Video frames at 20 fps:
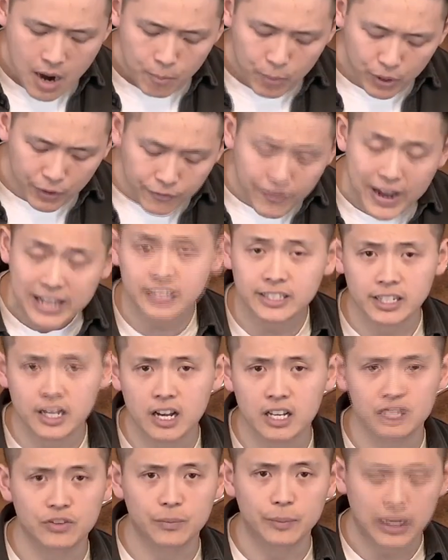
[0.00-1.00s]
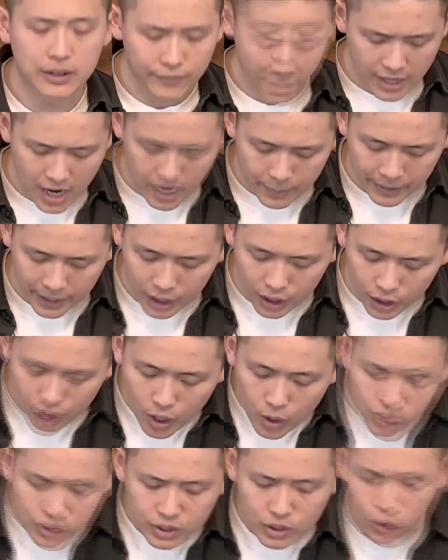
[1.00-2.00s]
preventing us from even coming
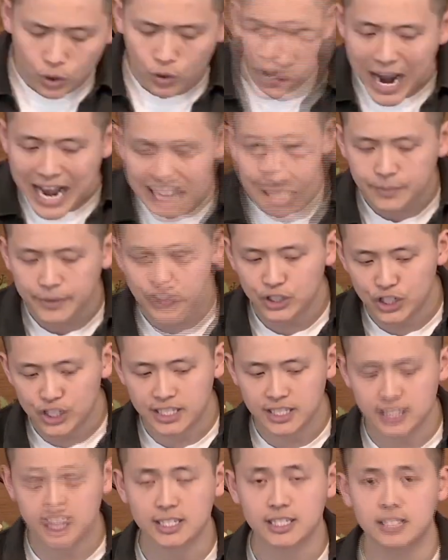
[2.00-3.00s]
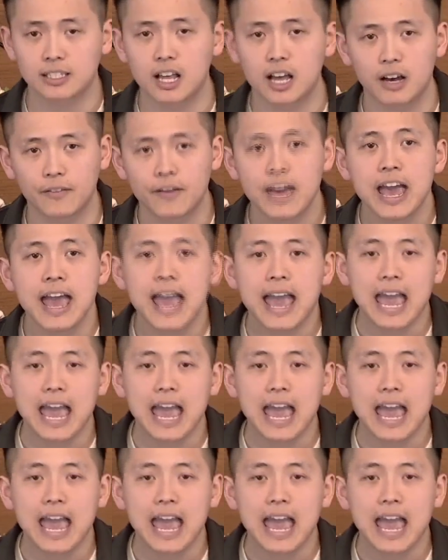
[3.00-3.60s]
close to grasping Jesus' love,